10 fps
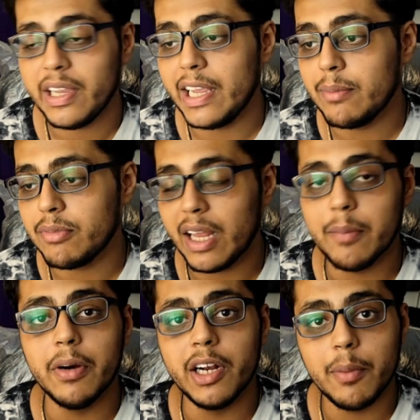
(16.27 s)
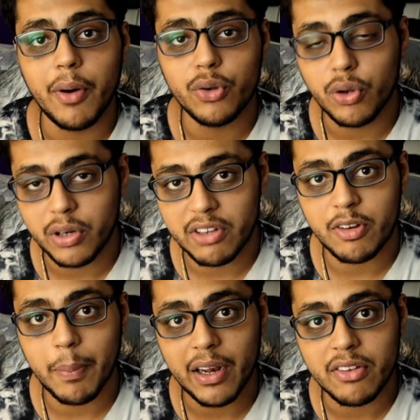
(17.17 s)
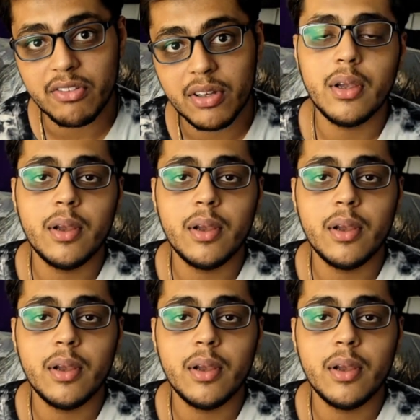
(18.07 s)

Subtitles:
teams like Bournemouth or Crystal Palace.